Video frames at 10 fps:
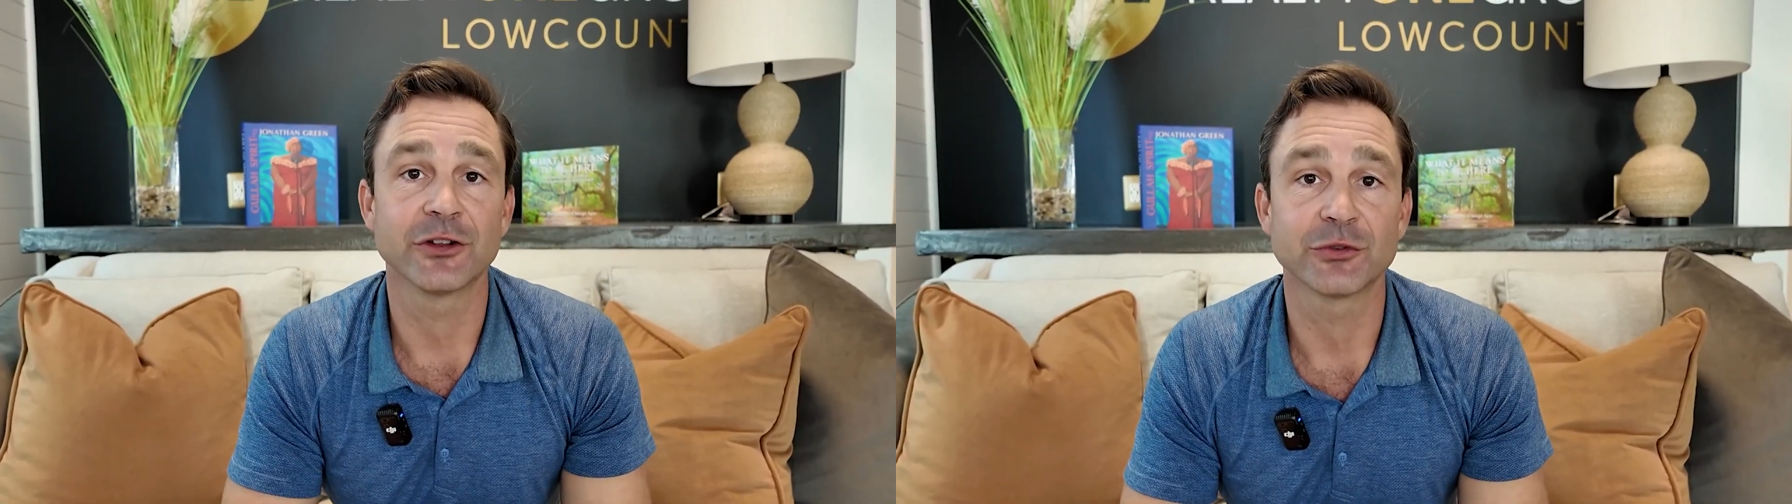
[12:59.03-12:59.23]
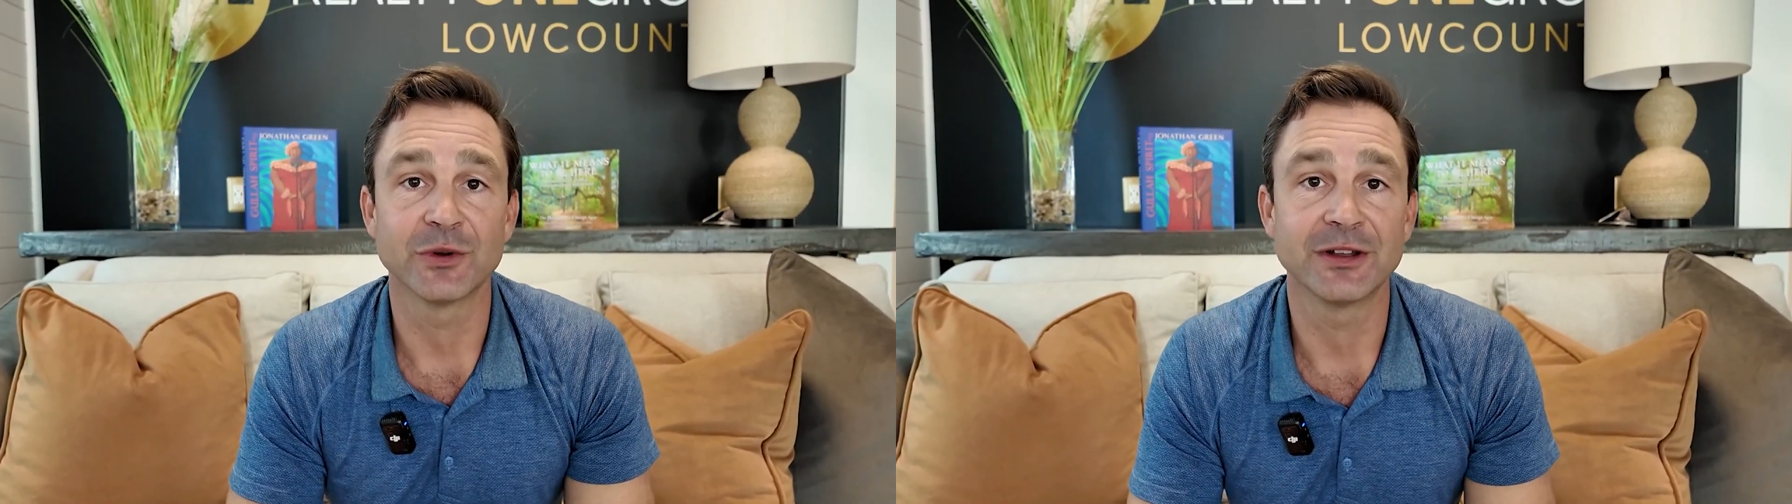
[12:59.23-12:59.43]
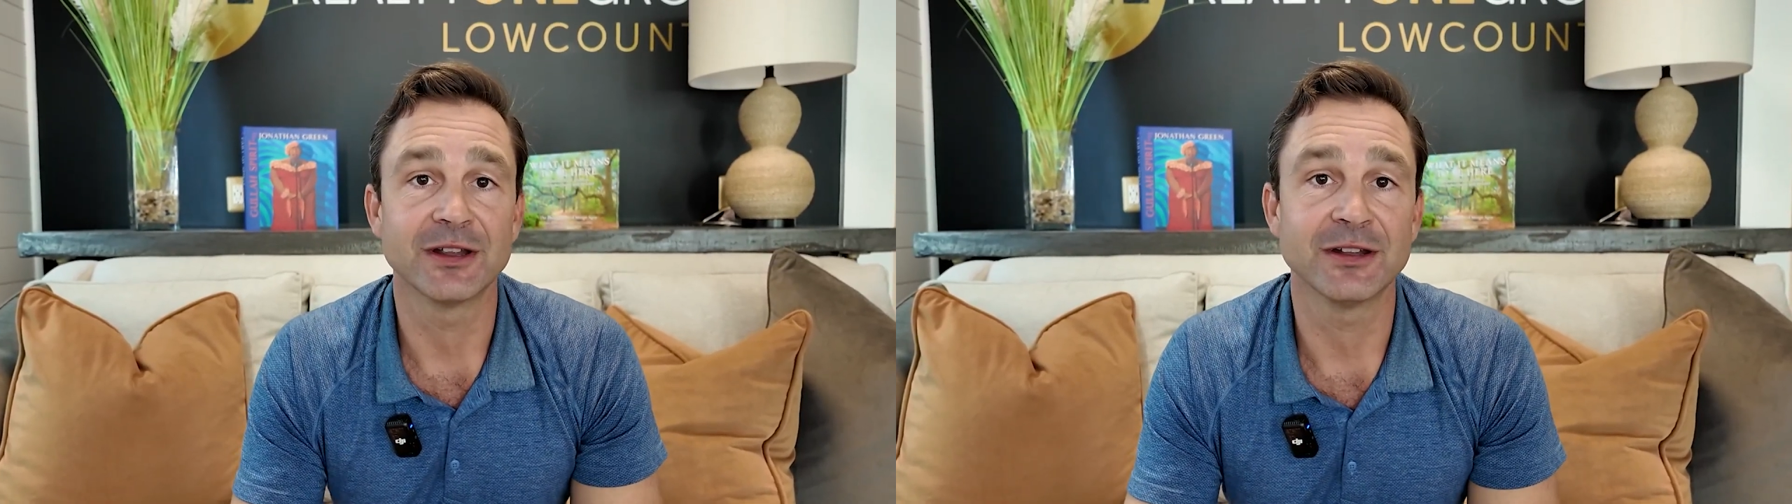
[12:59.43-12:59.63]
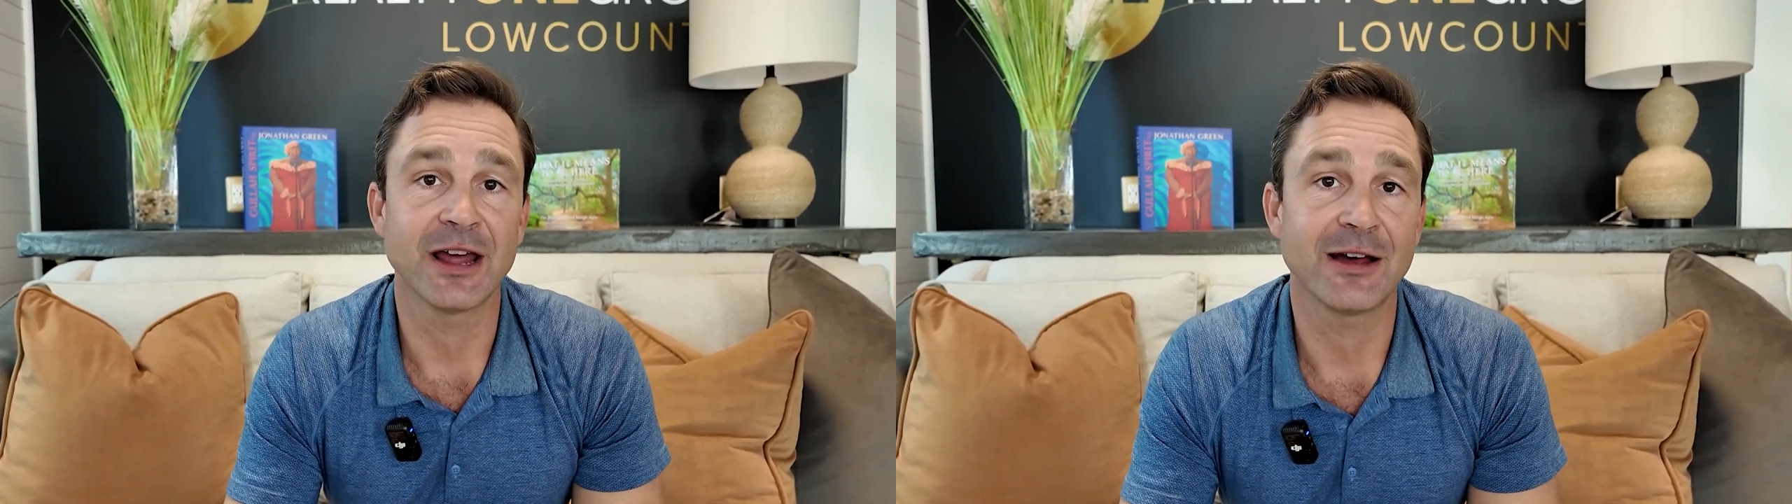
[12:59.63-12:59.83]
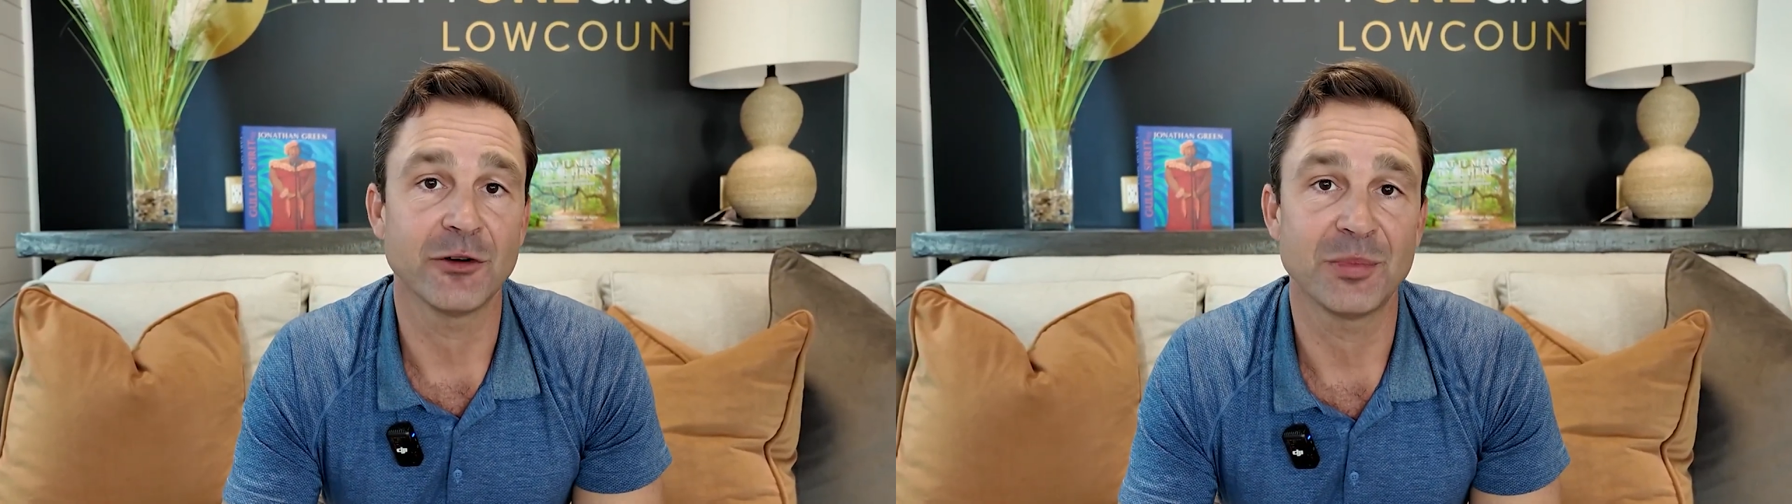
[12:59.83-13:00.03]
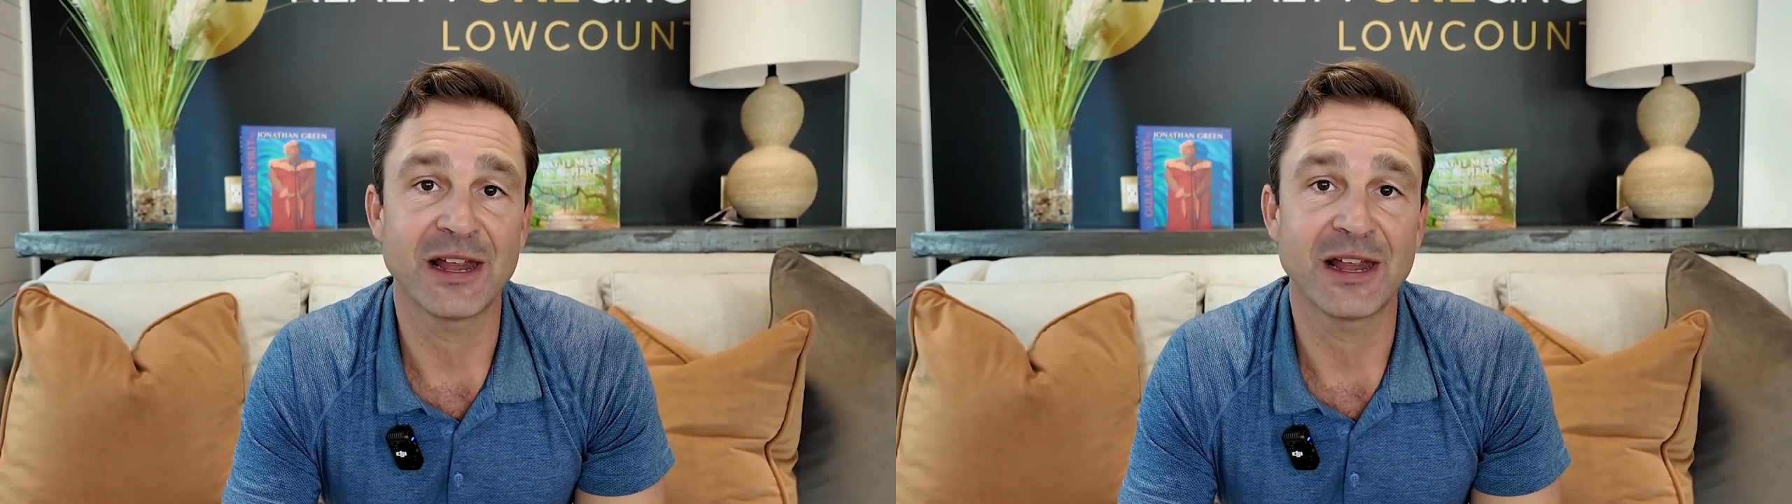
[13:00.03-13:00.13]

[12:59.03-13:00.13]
This one didn't have a